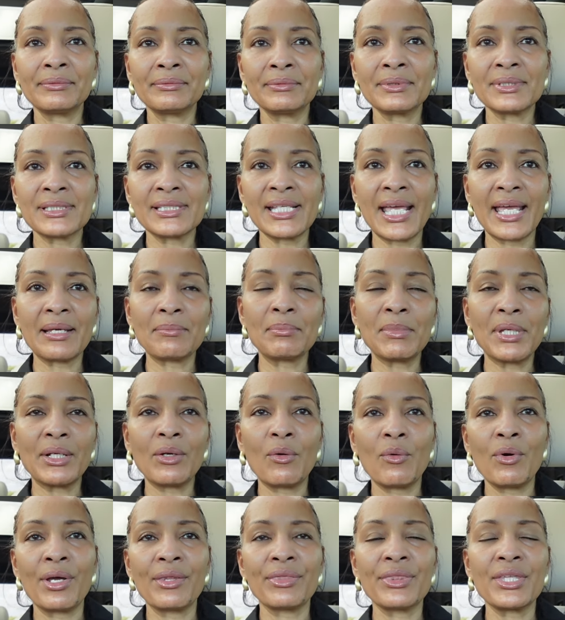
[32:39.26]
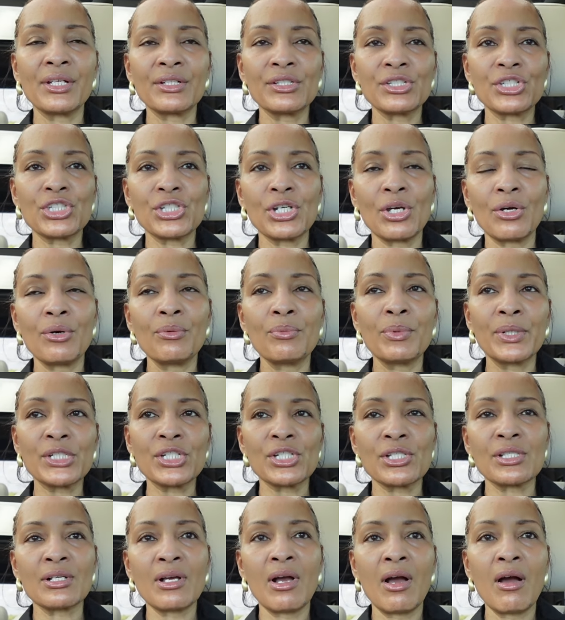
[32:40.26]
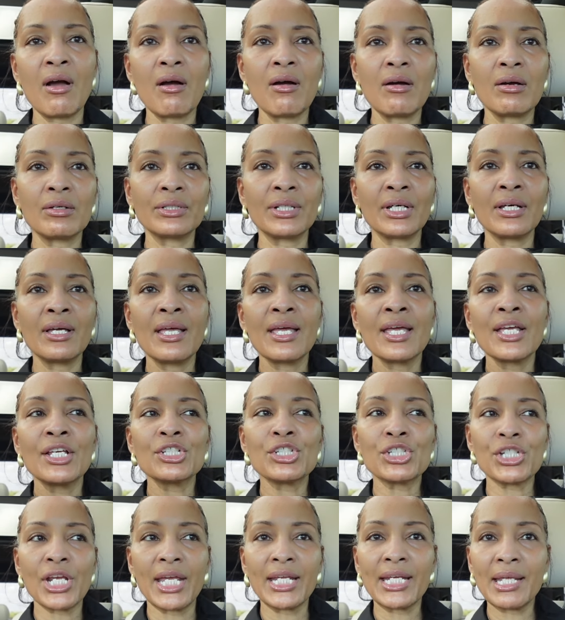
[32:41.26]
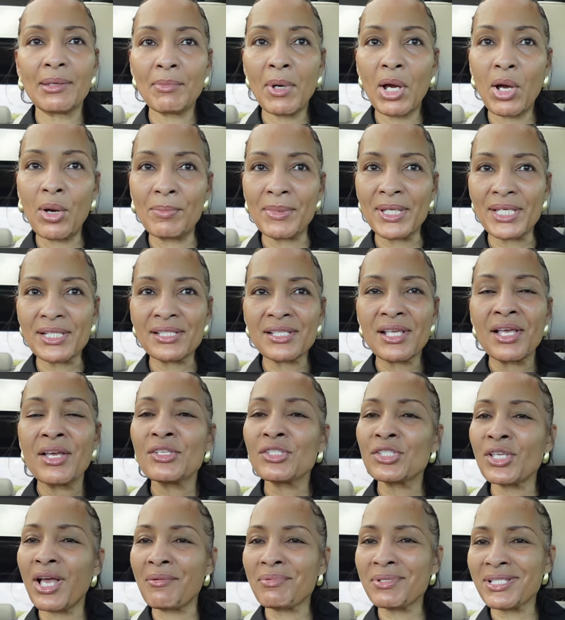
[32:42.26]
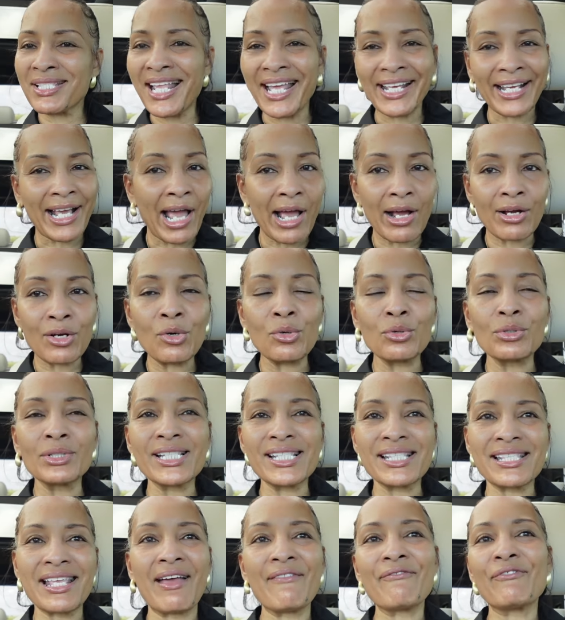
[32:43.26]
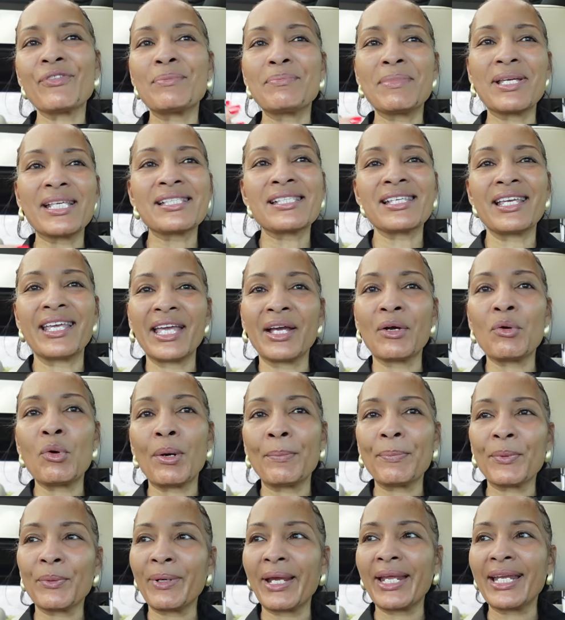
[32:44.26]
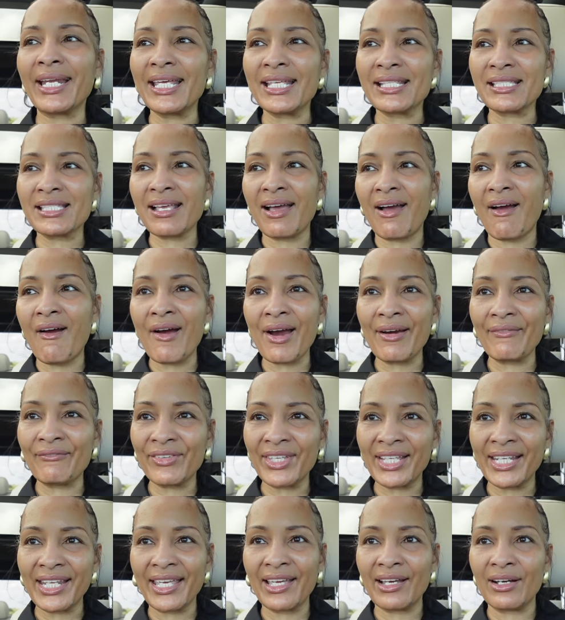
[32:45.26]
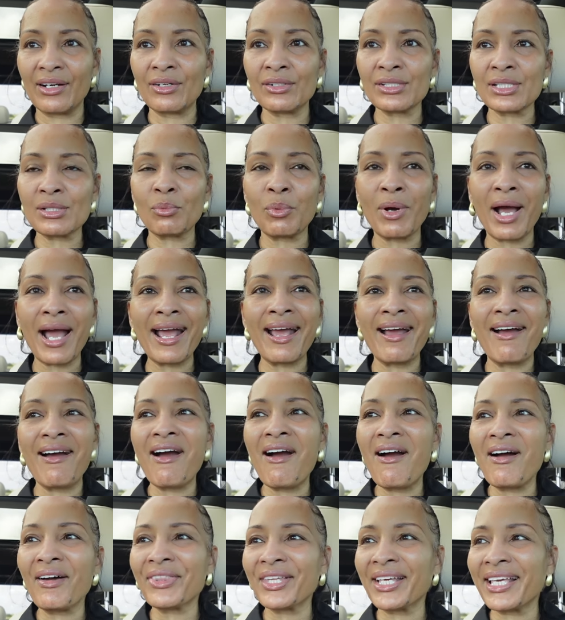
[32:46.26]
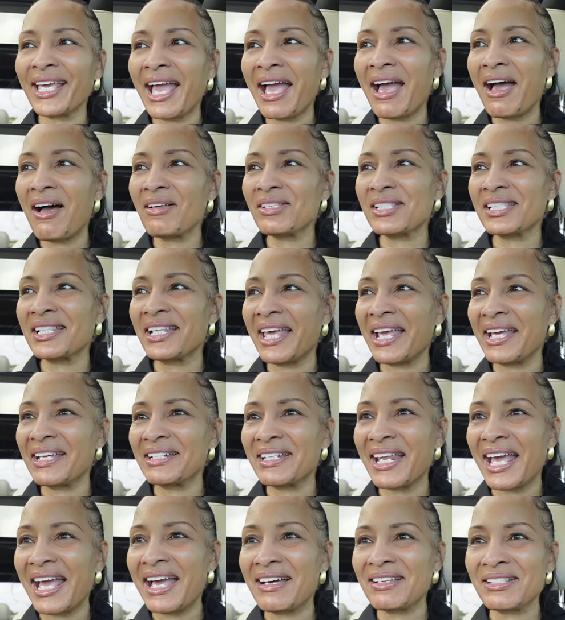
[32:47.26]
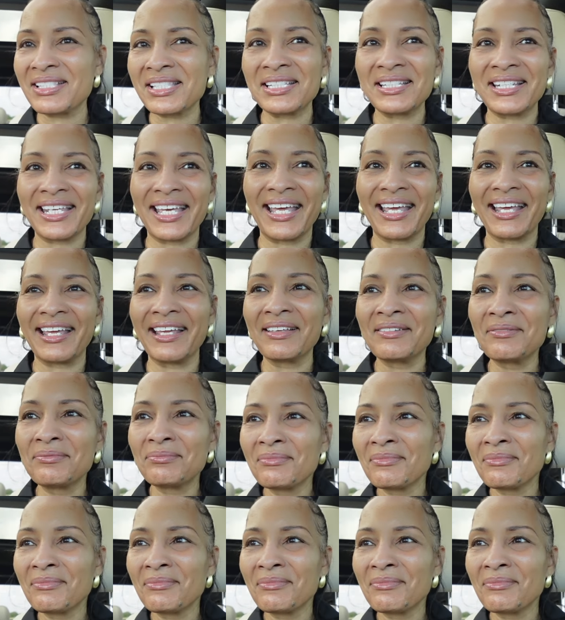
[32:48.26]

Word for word: segment on their show, which is called Shady Moments. So I was like, how cool is that for me to incorporate into our videos? Why are all the cows laying down today?